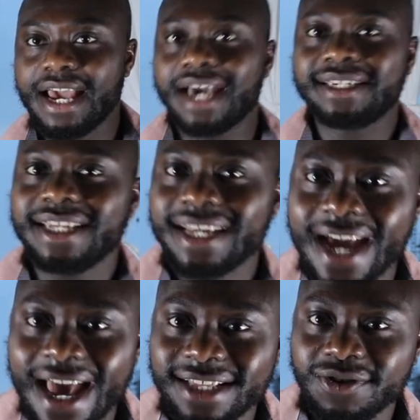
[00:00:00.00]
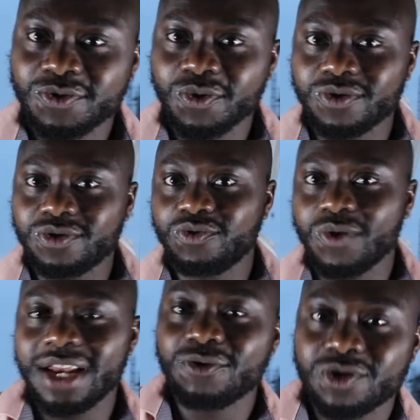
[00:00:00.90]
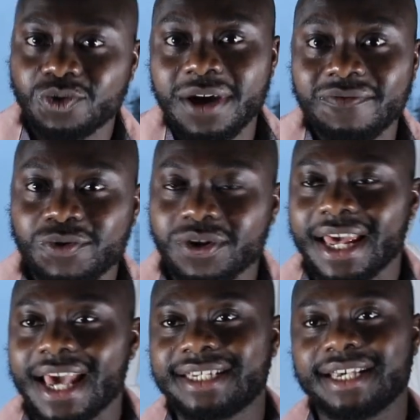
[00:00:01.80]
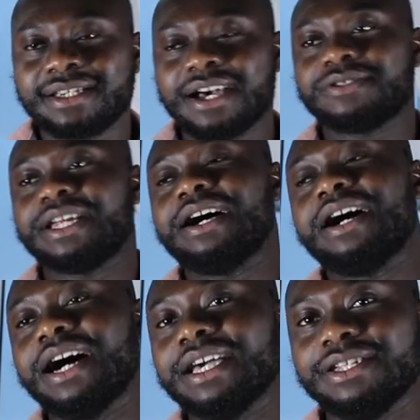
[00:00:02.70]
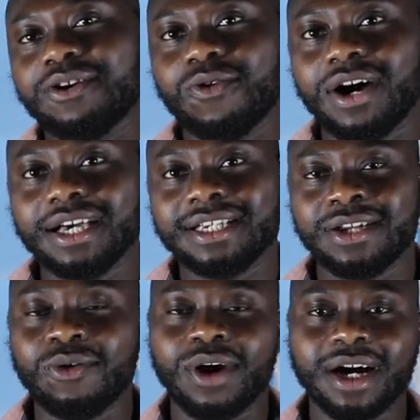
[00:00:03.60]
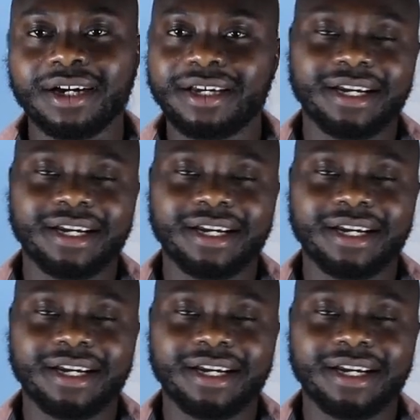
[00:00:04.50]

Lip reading: I see the guy just doing a little swerve, took the exit. So I was like, you know what?